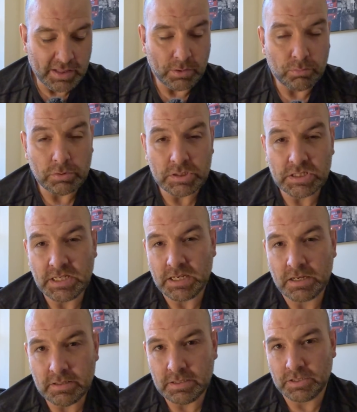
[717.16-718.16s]
There was the
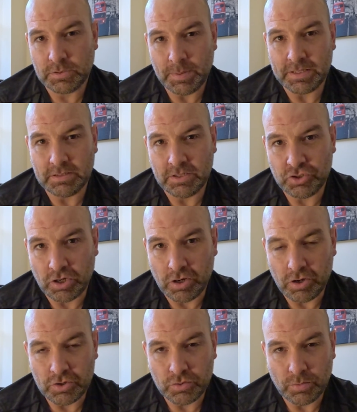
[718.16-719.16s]
unexpected
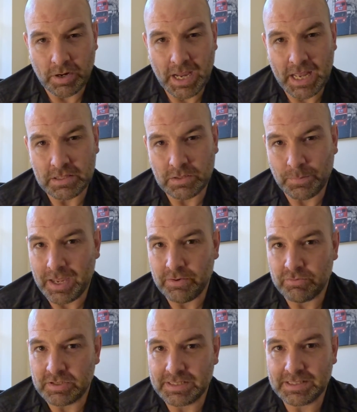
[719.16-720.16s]
charge where I had to pay
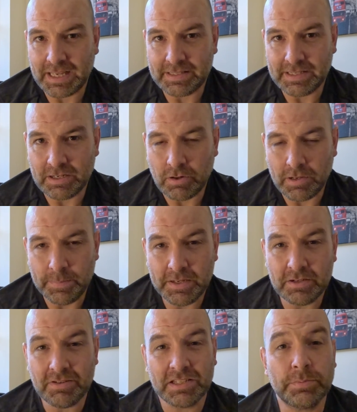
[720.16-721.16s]
for a static IP
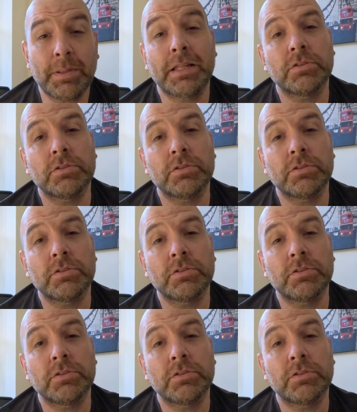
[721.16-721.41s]
address, but